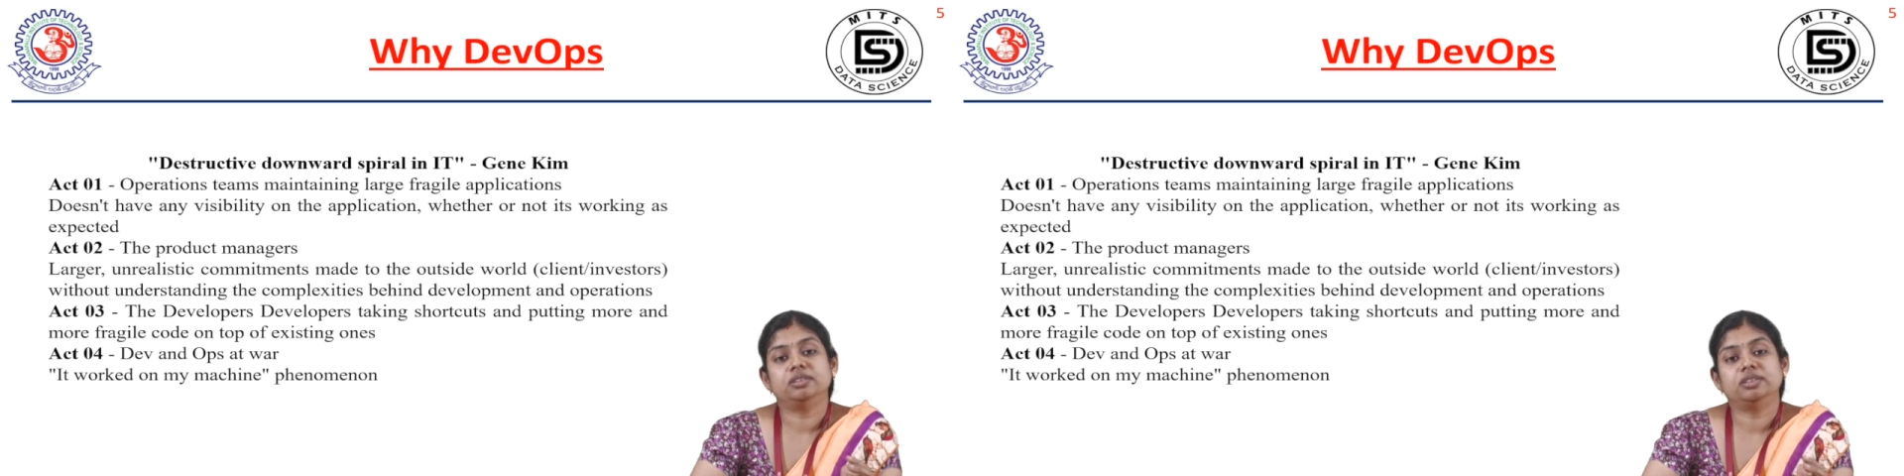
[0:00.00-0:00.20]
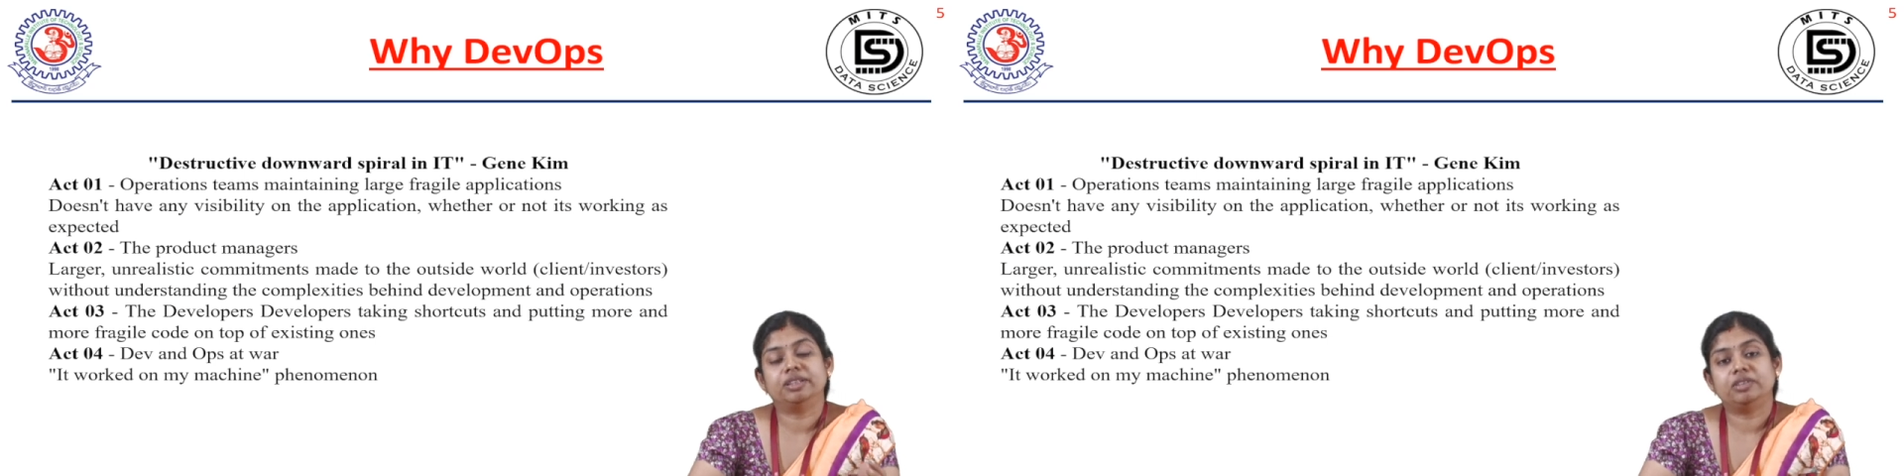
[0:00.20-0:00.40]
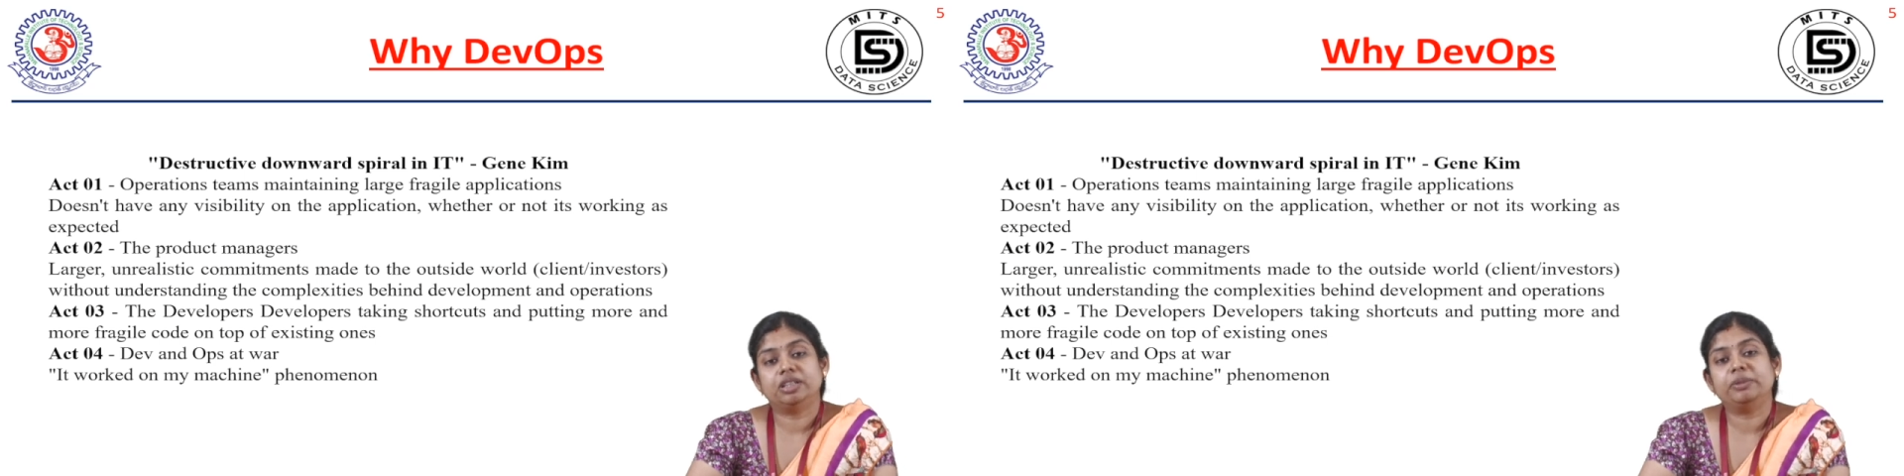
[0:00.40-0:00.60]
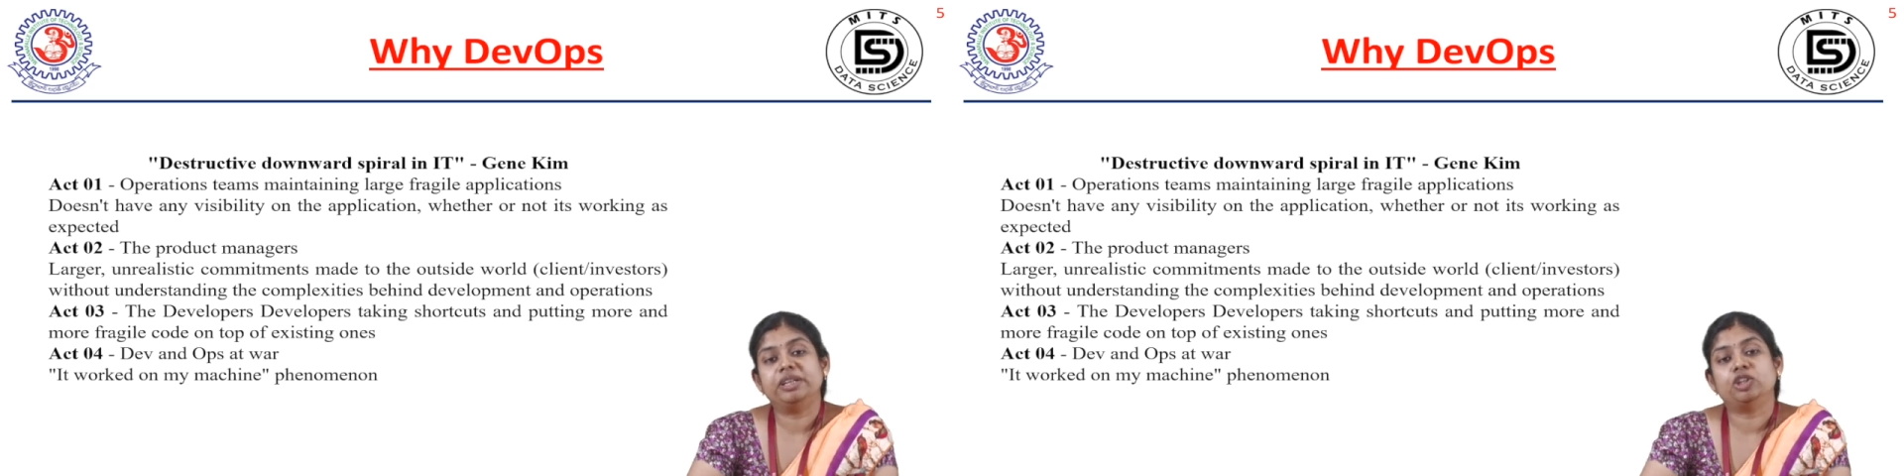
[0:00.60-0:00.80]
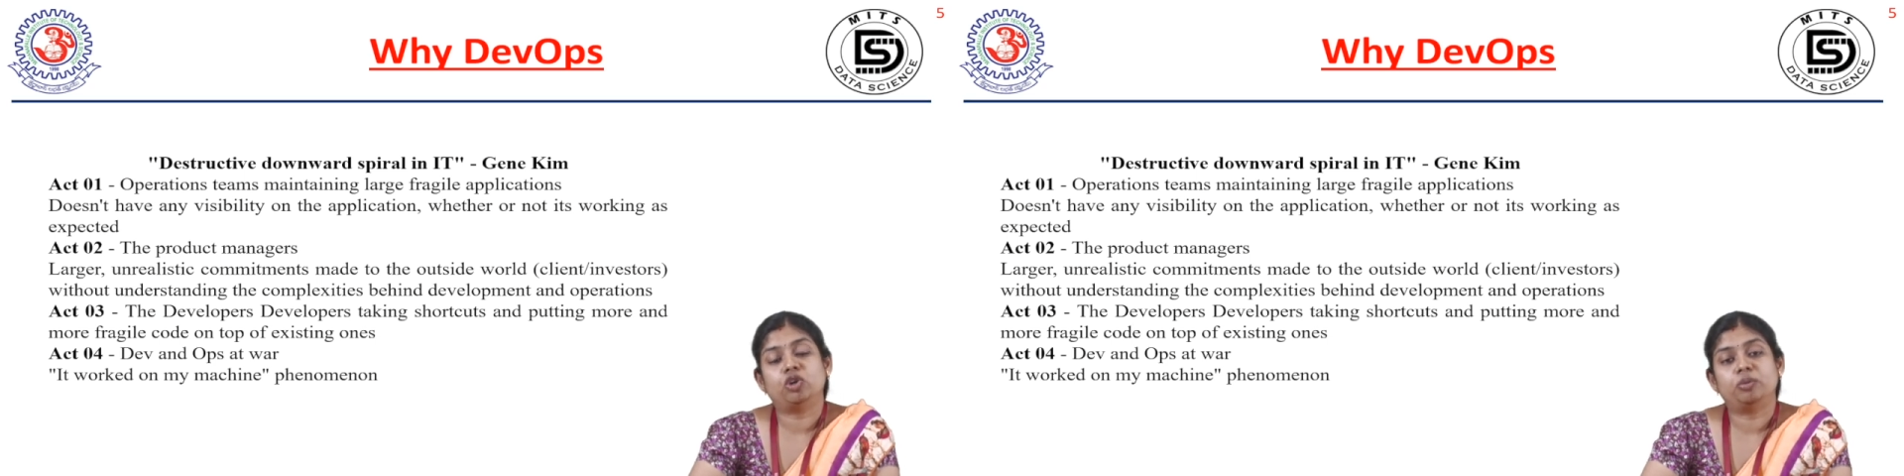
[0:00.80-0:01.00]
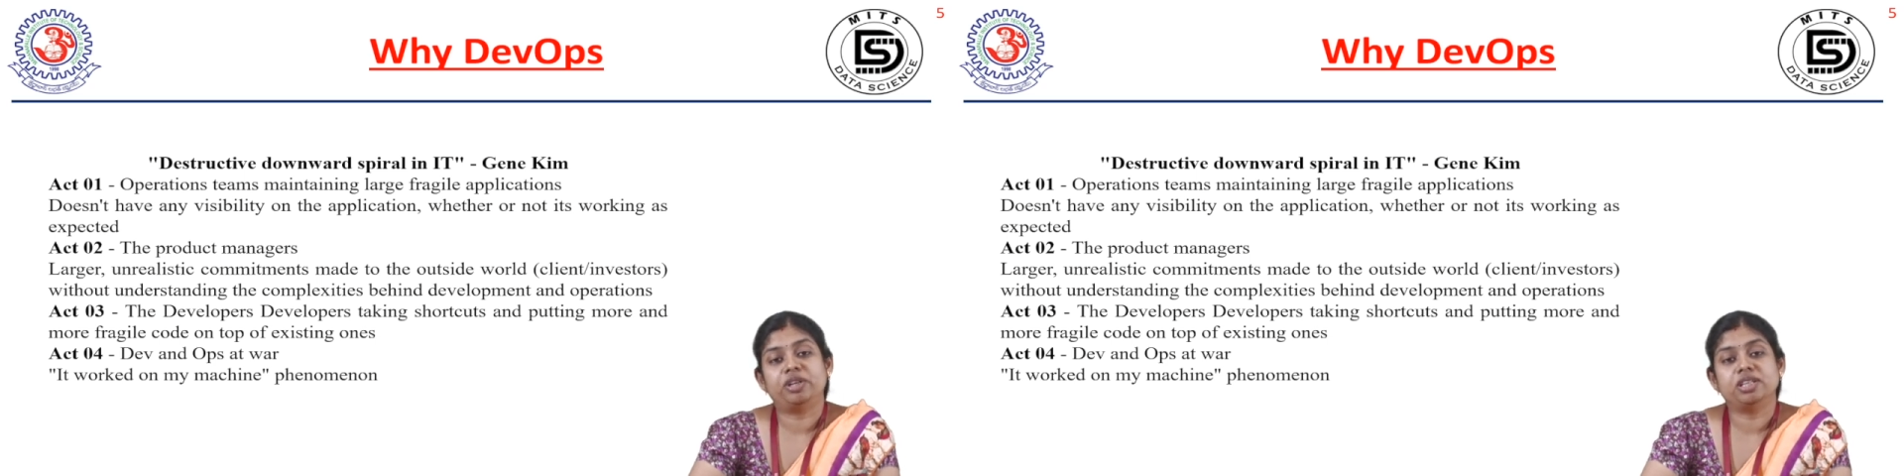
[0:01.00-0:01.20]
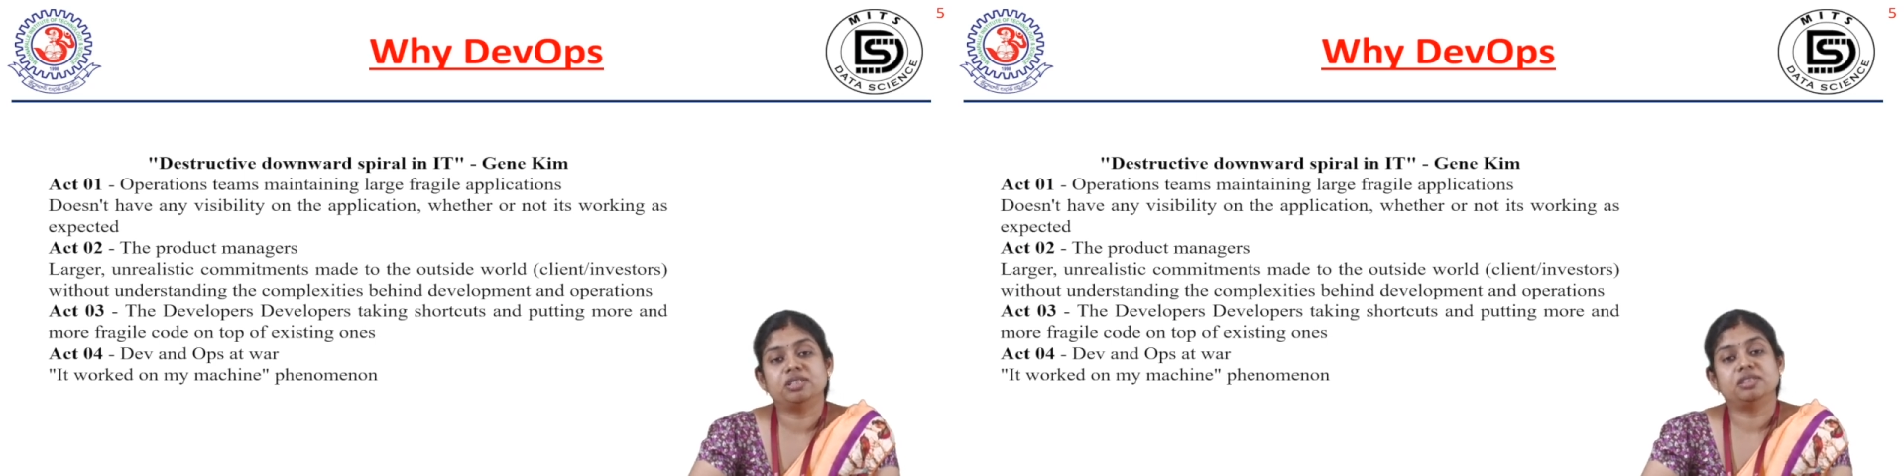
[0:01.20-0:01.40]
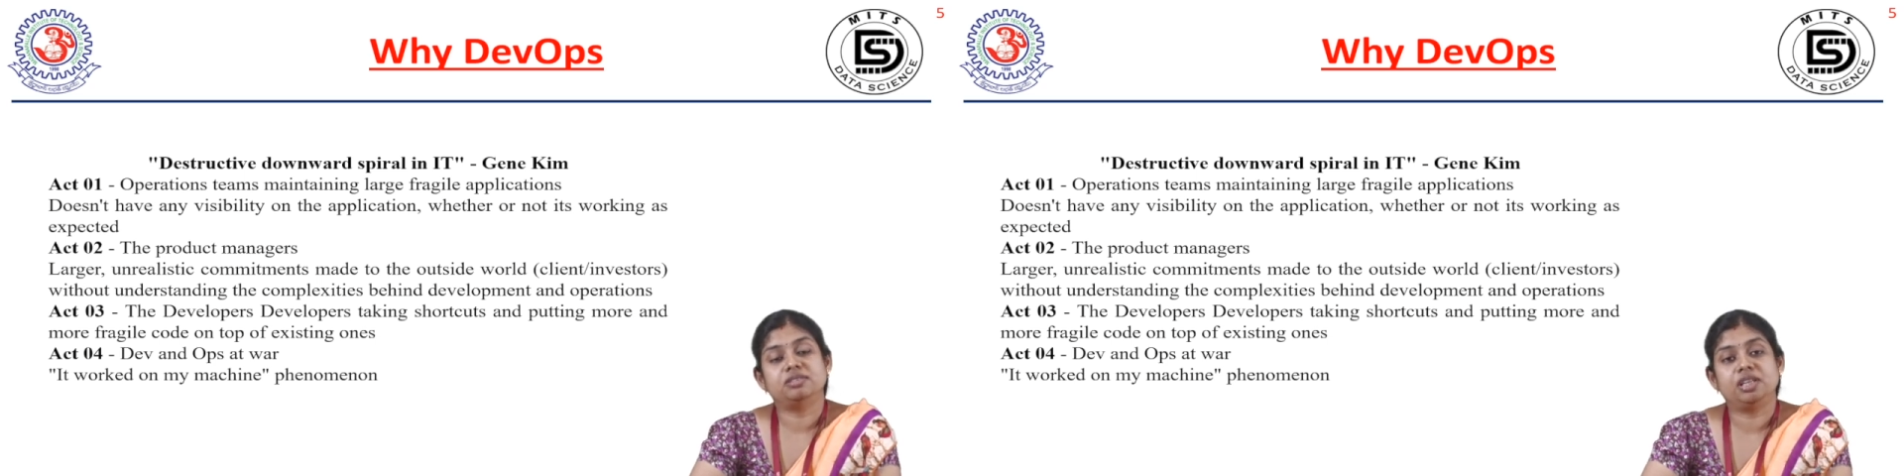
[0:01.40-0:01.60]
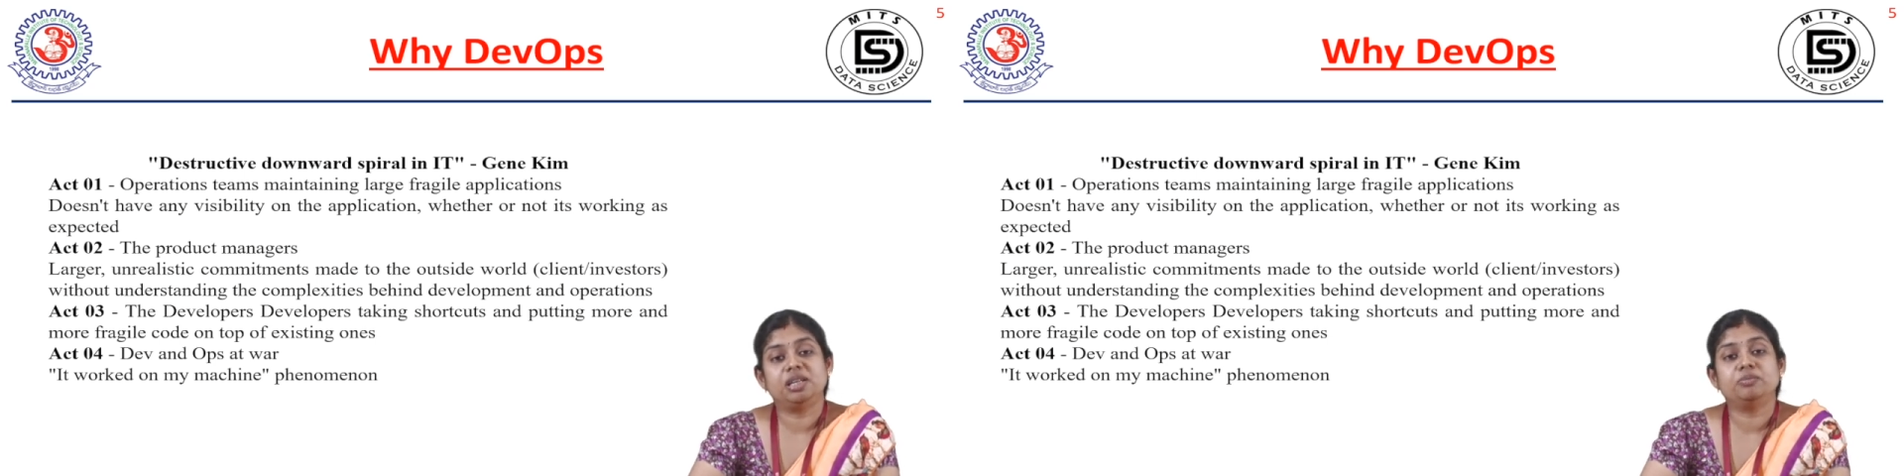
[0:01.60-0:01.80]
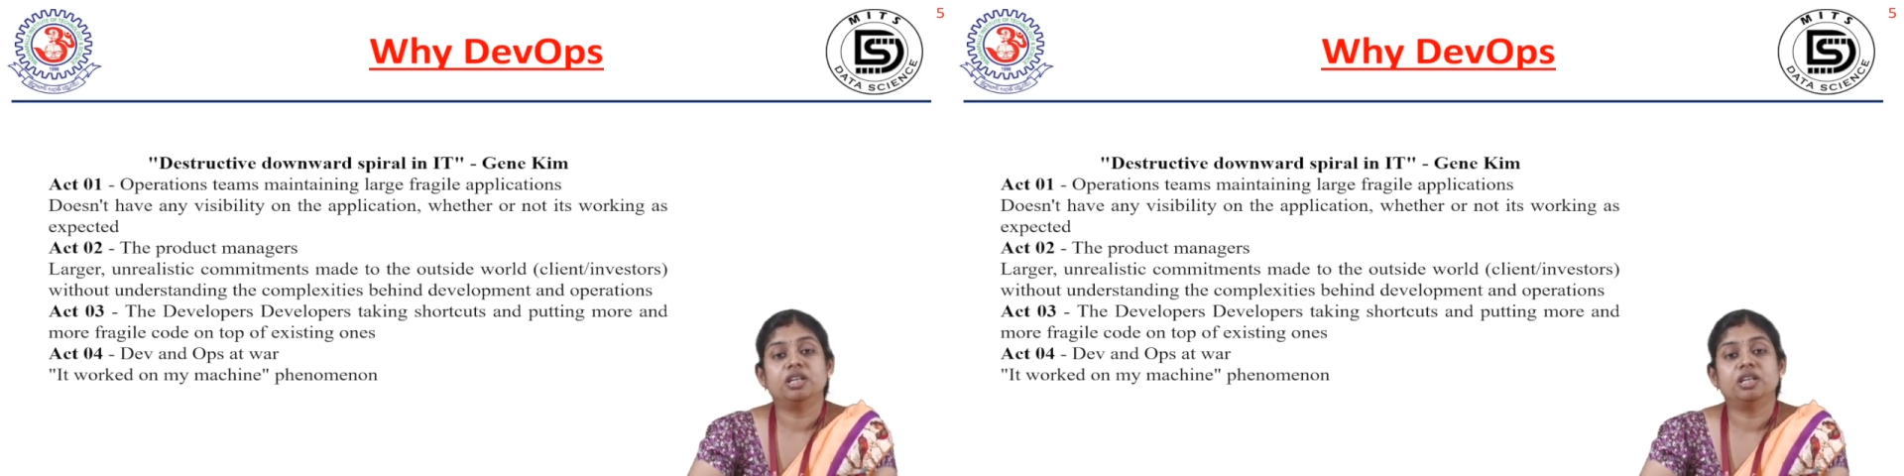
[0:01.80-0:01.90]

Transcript: development and operations team.